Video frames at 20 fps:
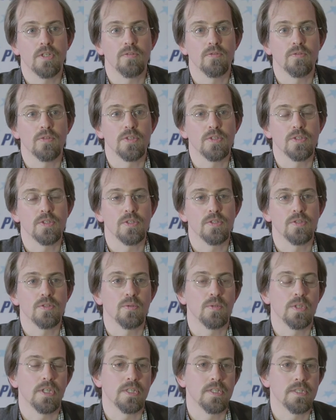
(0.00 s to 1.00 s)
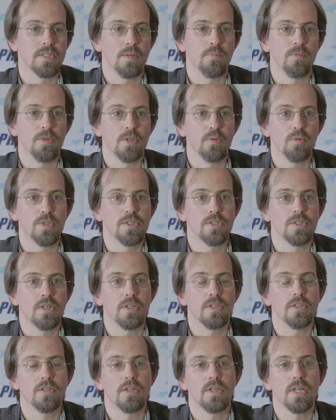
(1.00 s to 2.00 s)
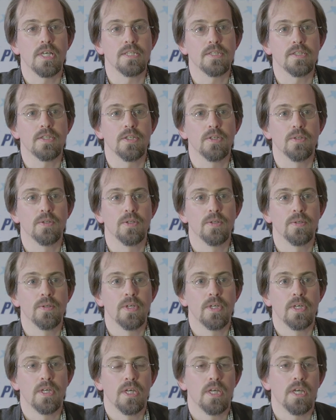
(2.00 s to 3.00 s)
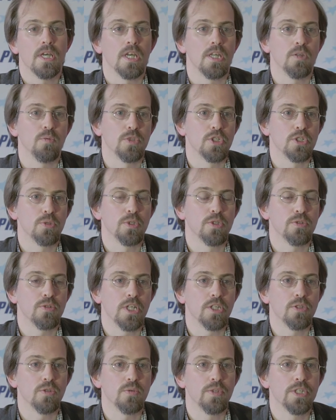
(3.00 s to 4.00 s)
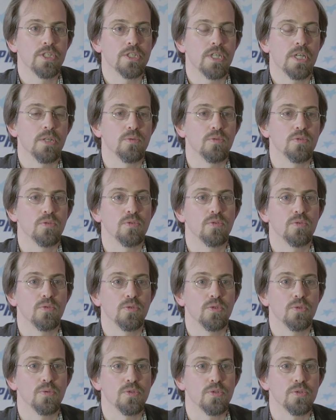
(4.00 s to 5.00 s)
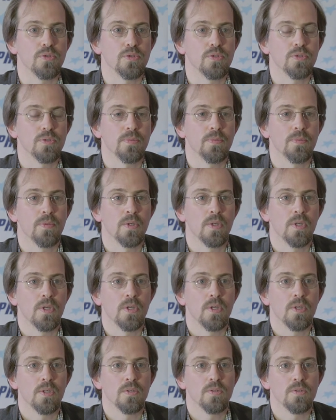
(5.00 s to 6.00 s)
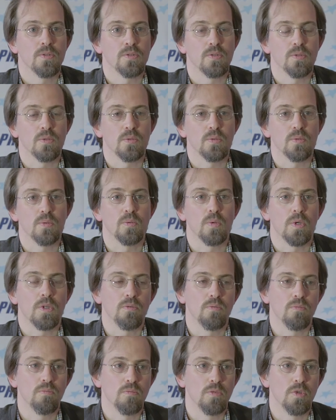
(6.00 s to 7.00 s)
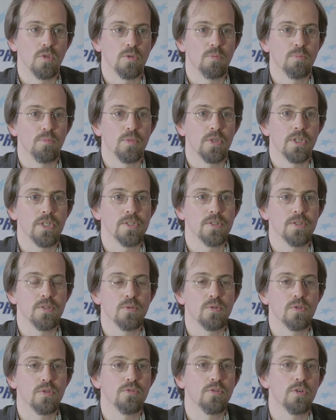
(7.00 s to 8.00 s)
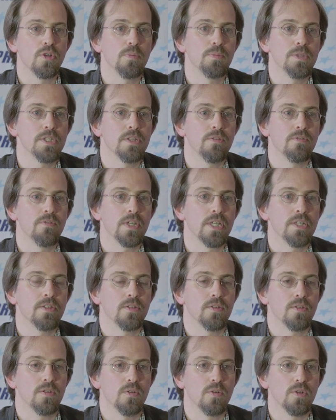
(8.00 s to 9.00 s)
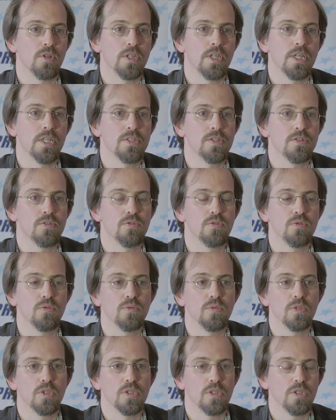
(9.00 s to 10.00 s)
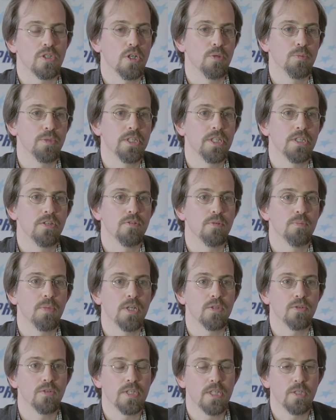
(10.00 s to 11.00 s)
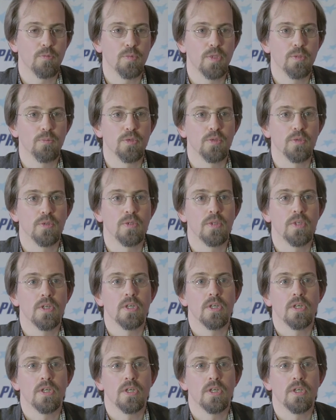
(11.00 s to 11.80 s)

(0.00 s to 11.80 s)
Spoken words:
conferences. So that is something we started last year, in which we try to reach out to users. So the PRACE user forum is in fact organized through a committee of about 10 people,